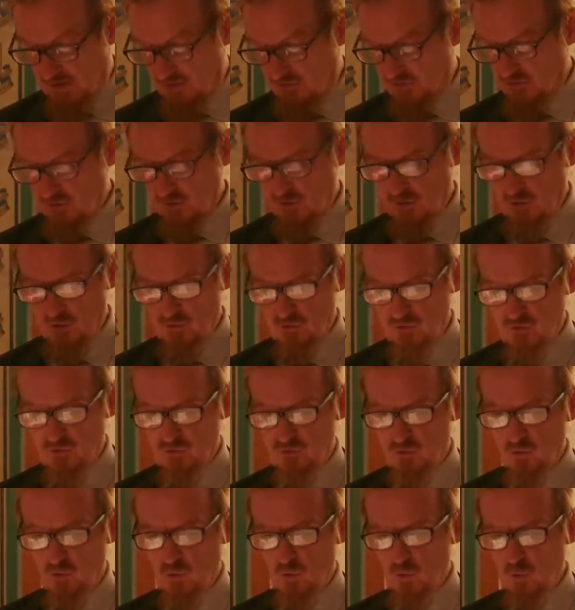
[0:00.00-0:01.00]
excellence,
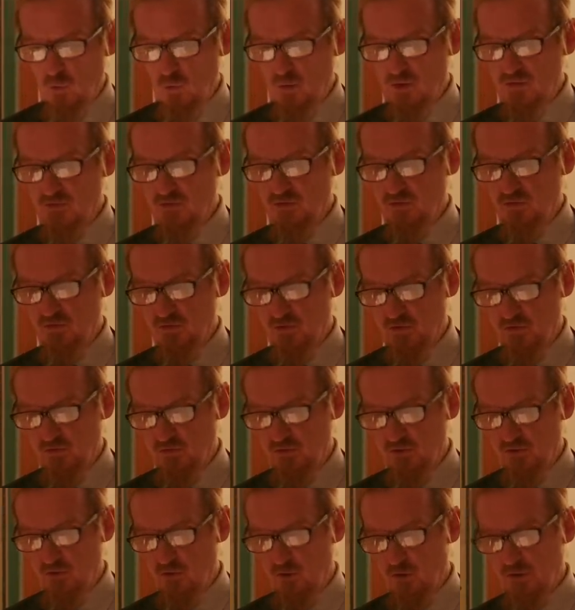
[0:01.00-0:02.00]
has always
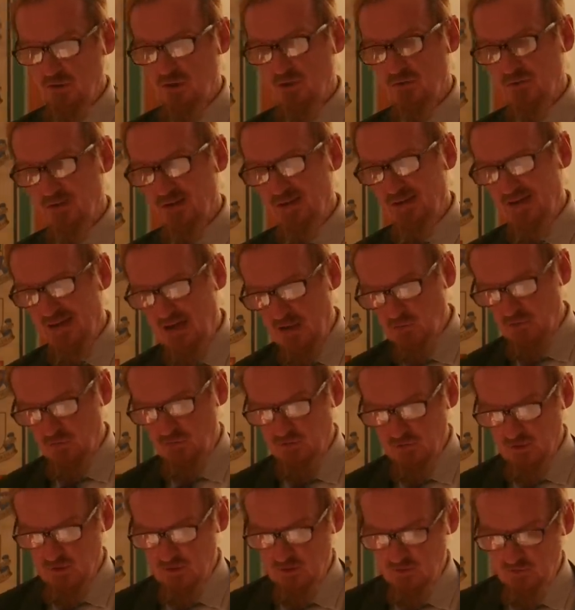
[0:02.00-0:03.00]
insisted on its
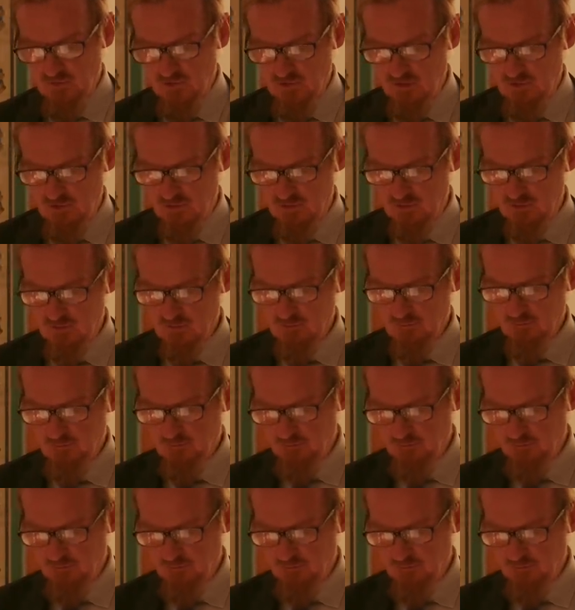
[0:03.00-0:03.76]
outsider status.